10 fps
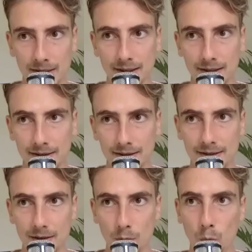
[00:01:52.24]

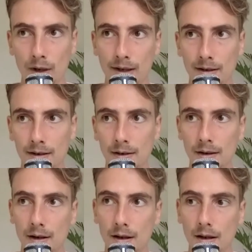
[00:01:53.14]
says when
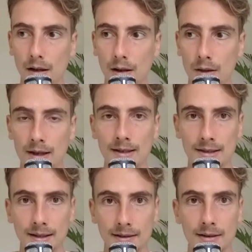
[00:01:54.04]
these
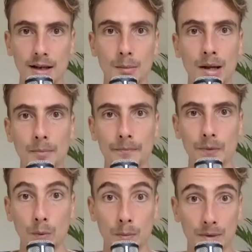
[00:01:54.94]
things come up,
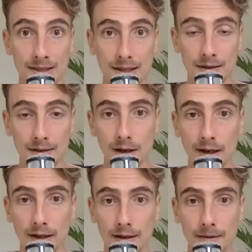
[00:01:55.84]
when we see the
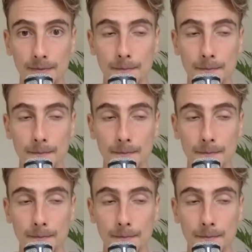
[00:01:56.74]
tiger,